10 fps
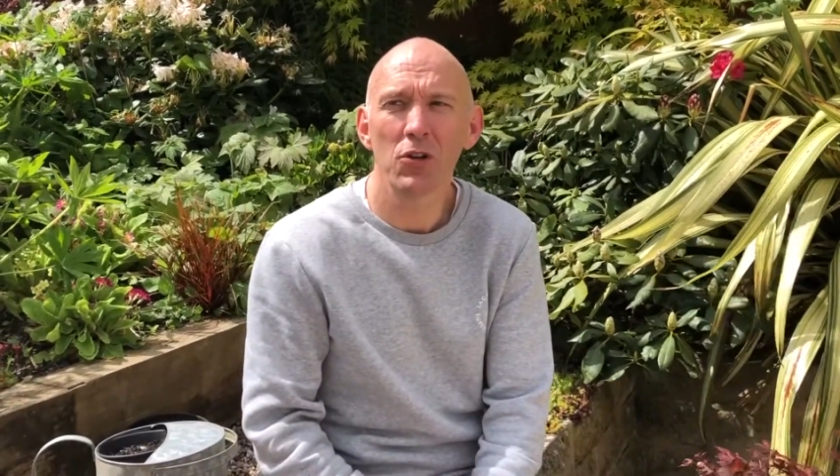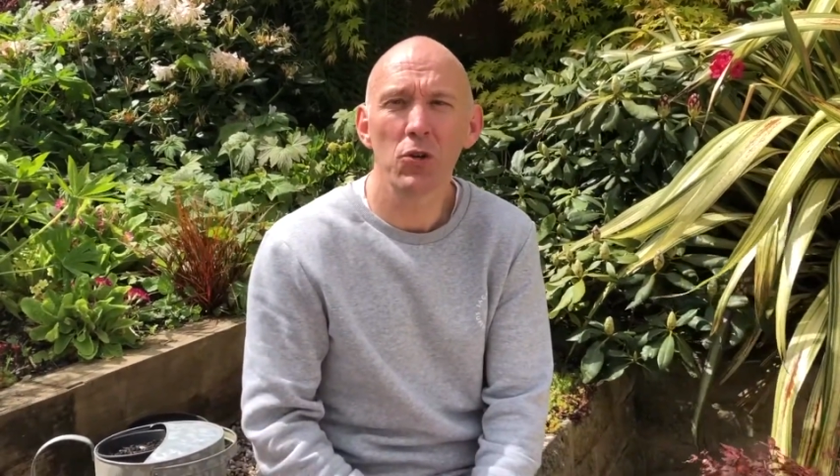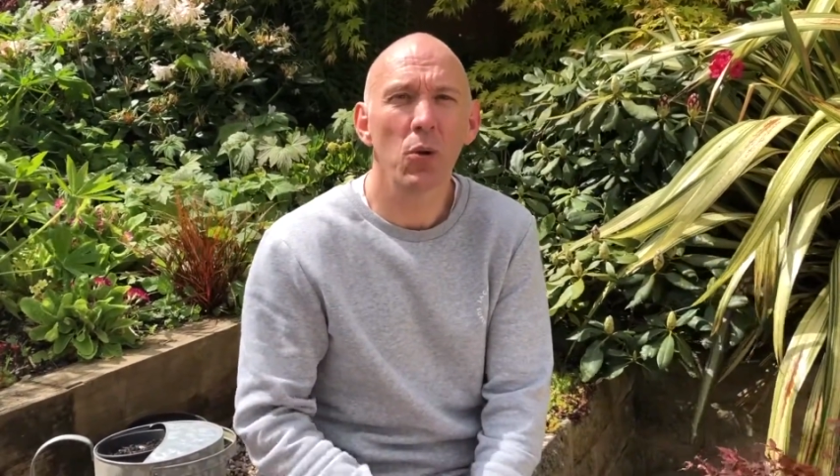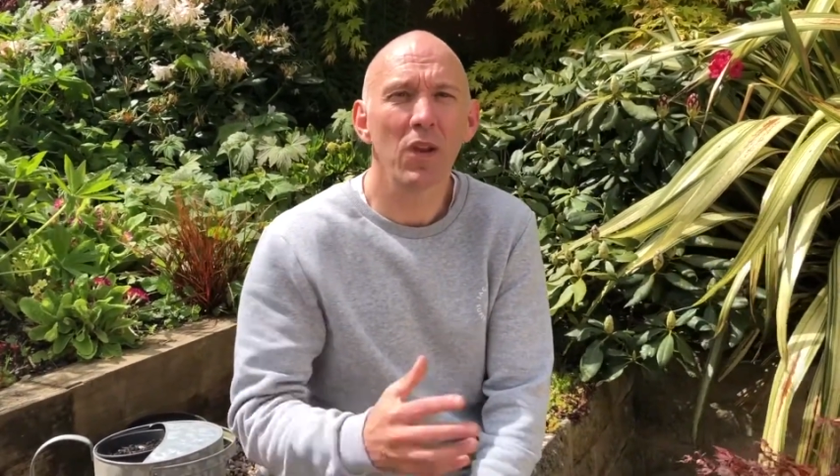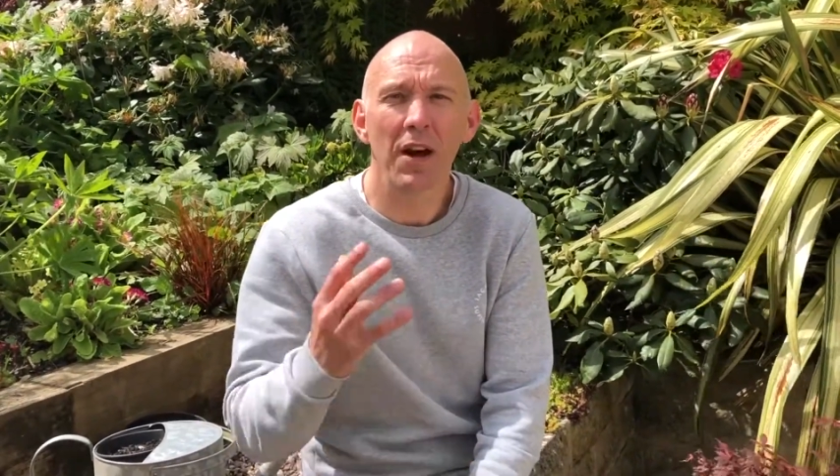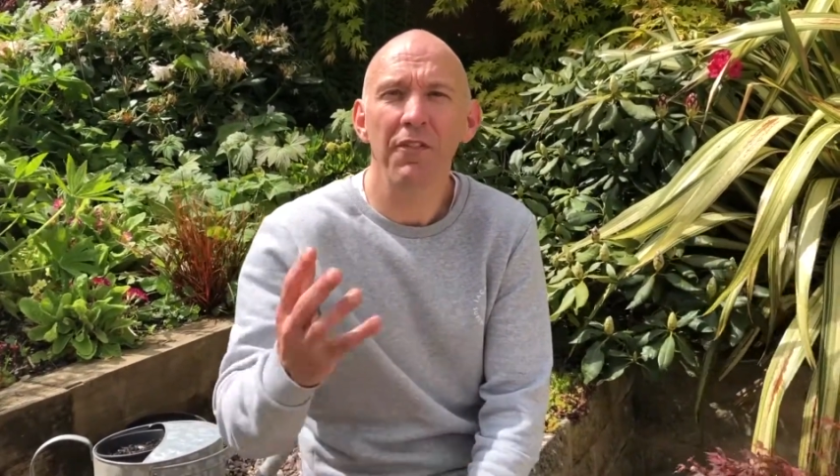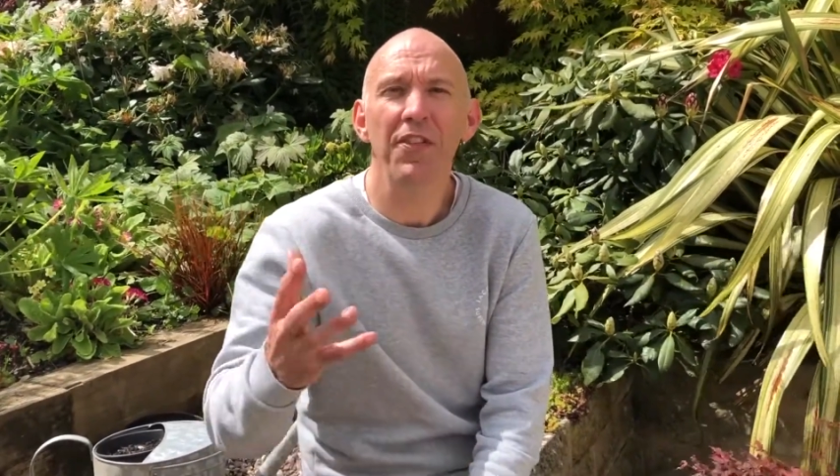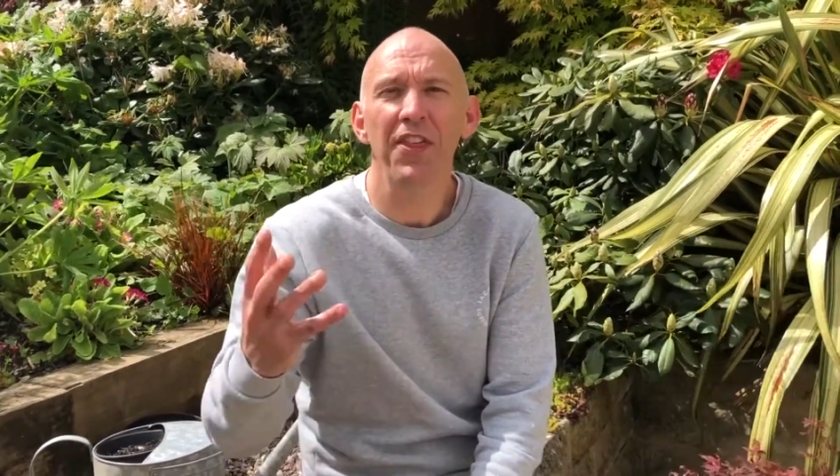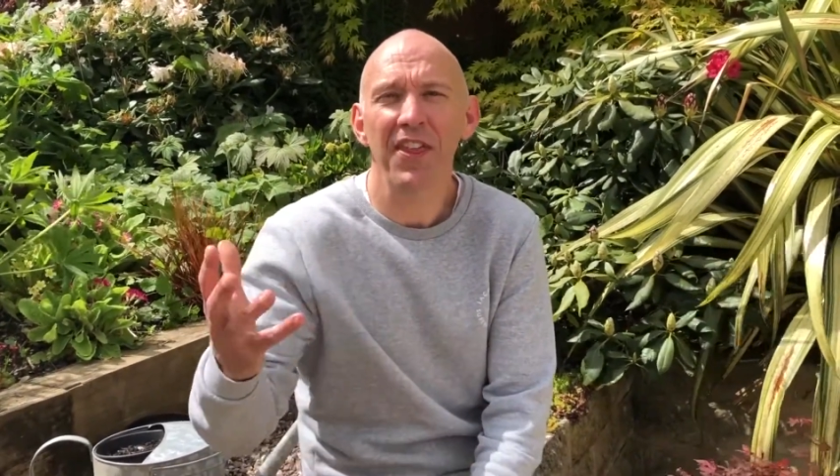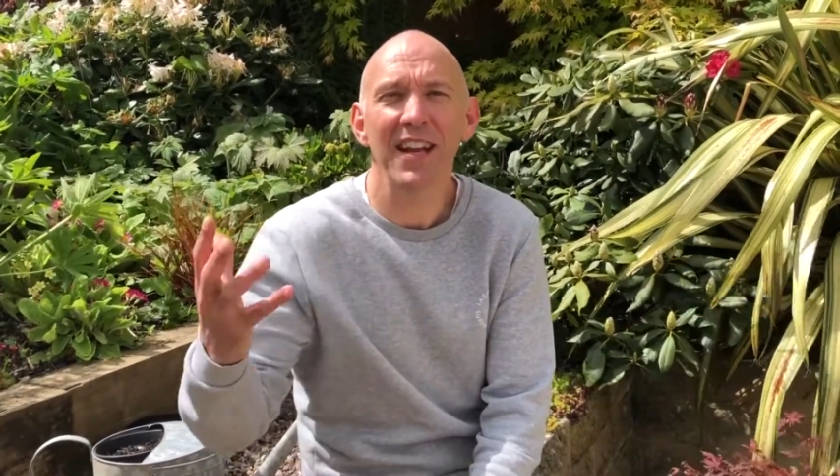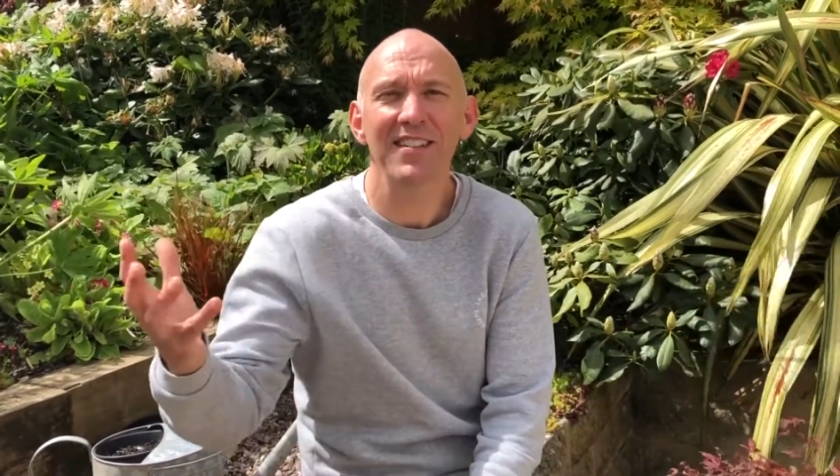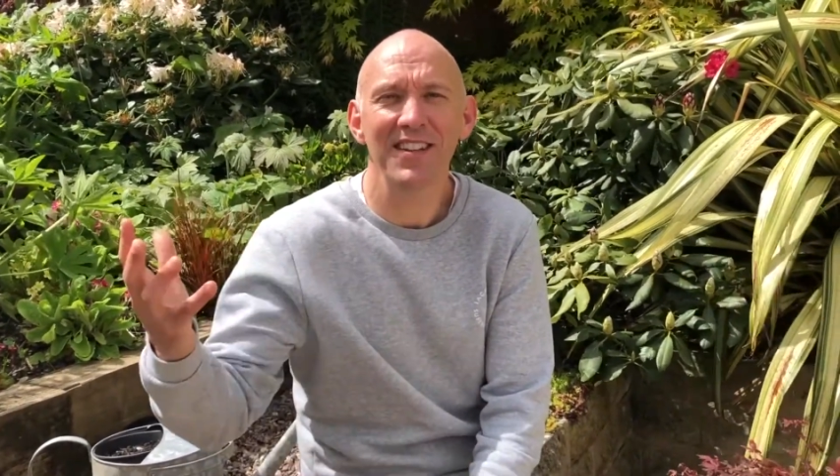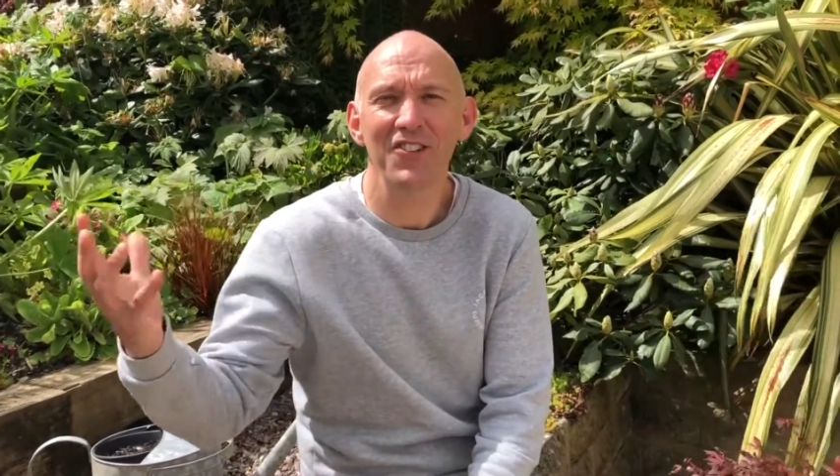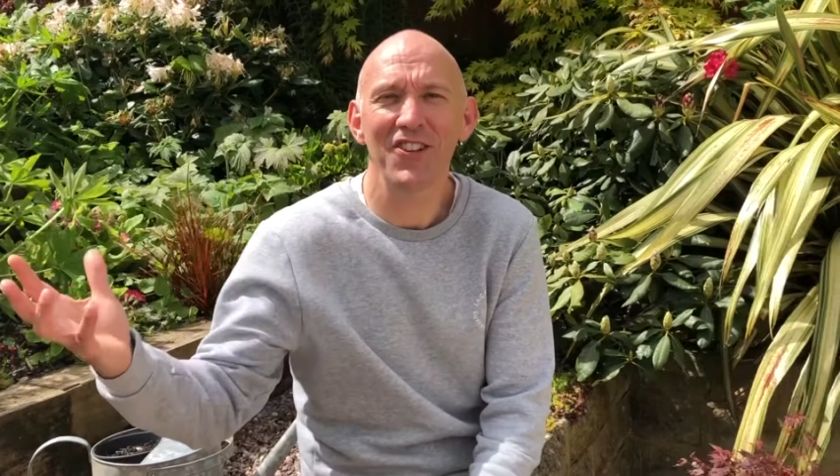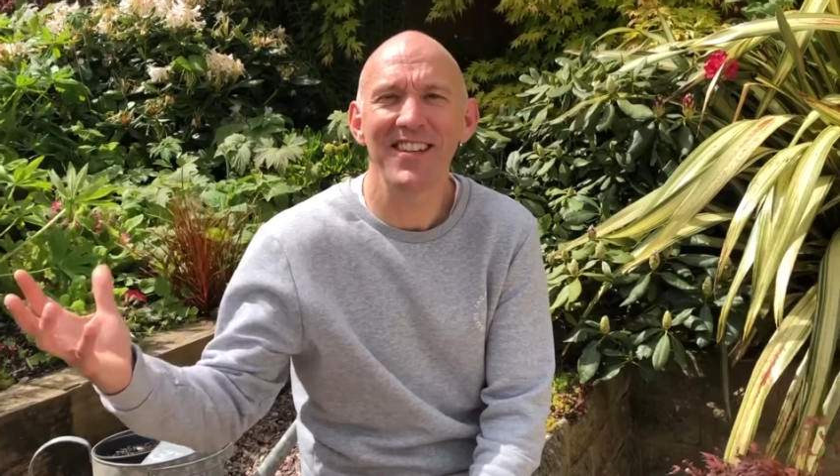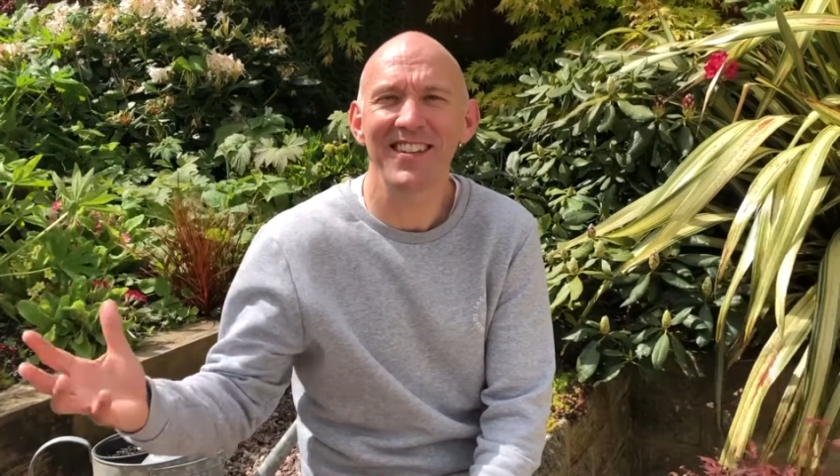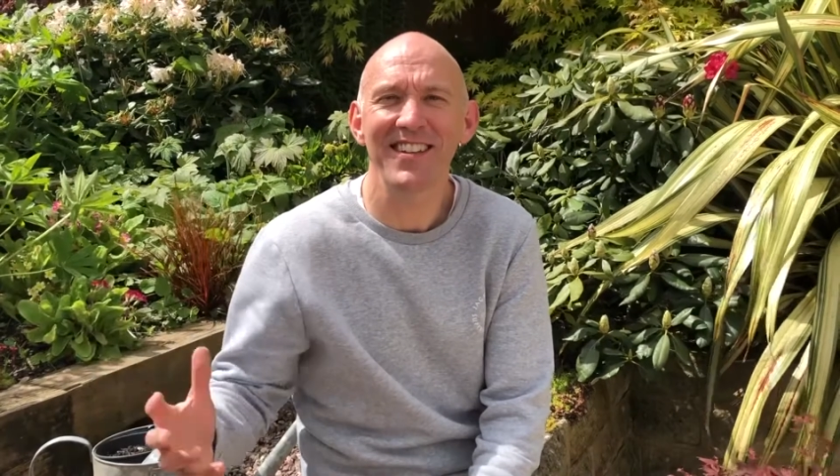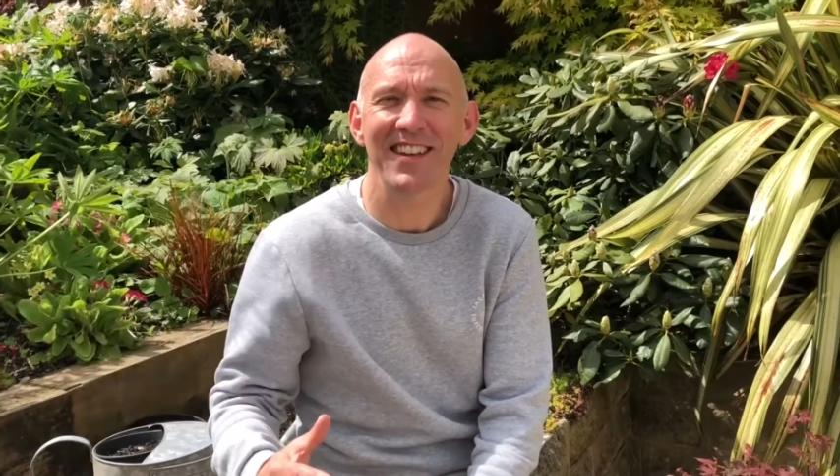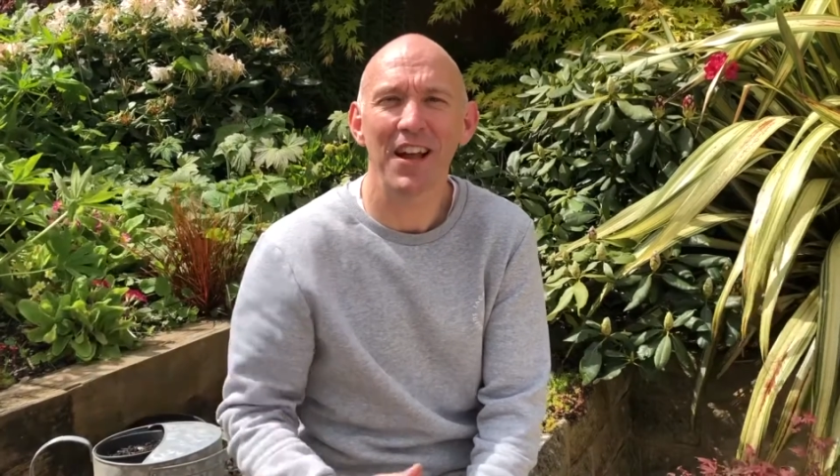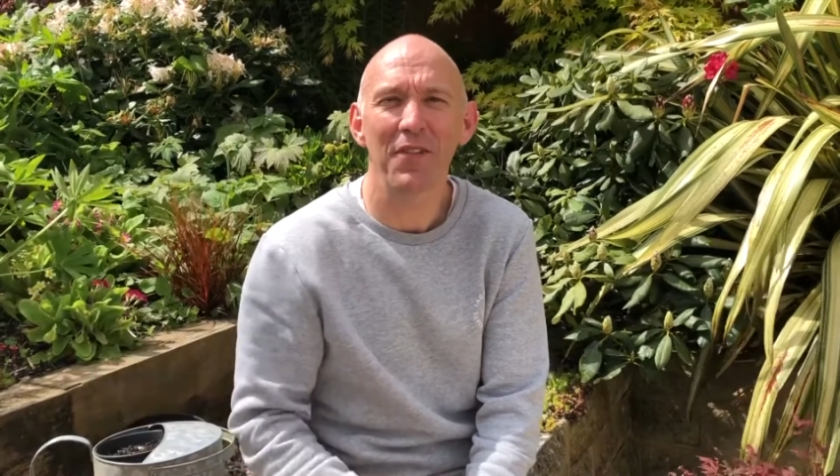You'll love the things that
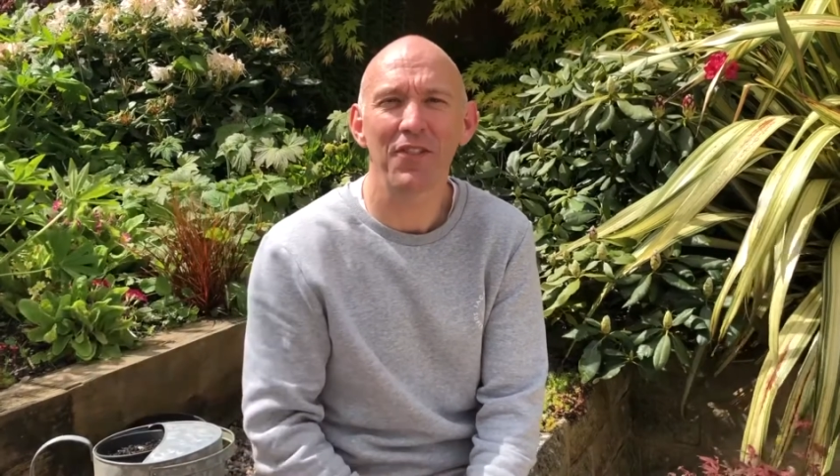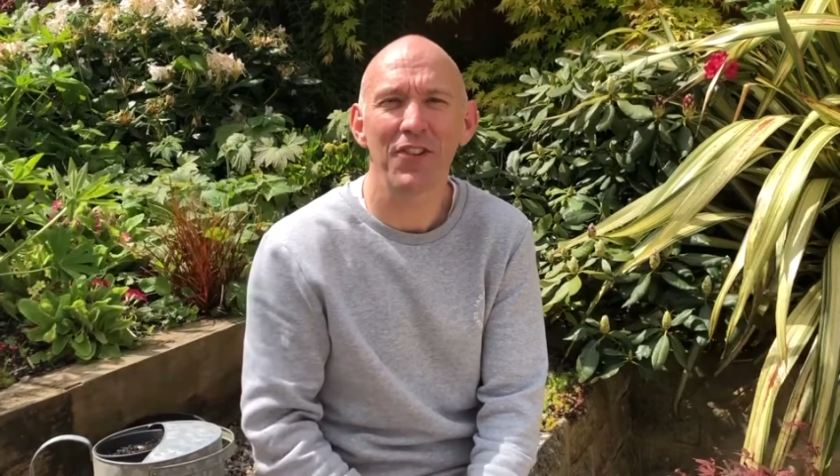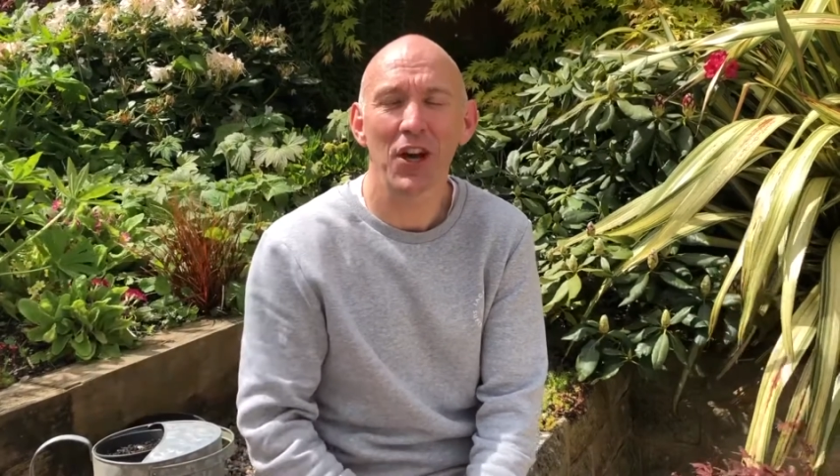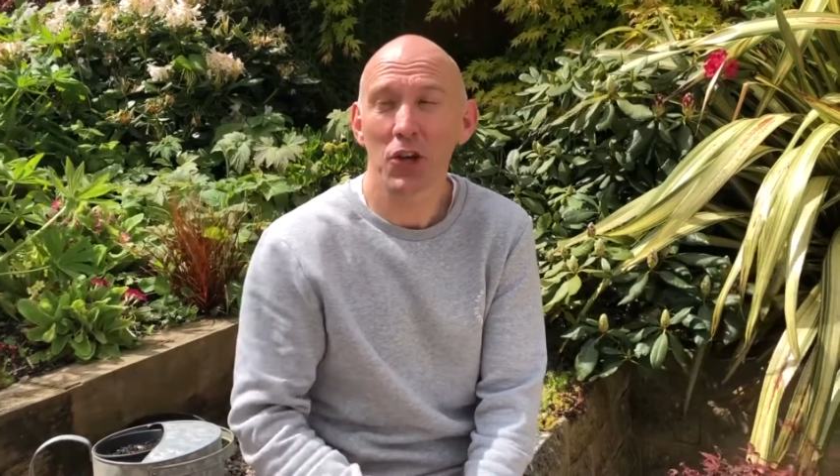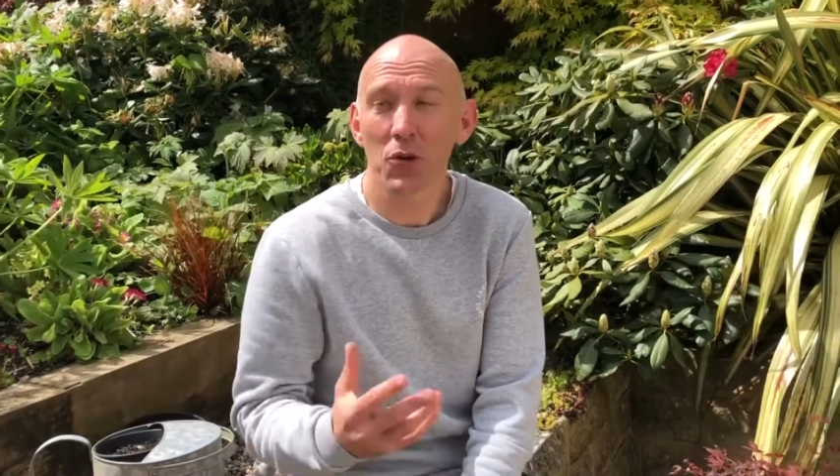Jesus loves.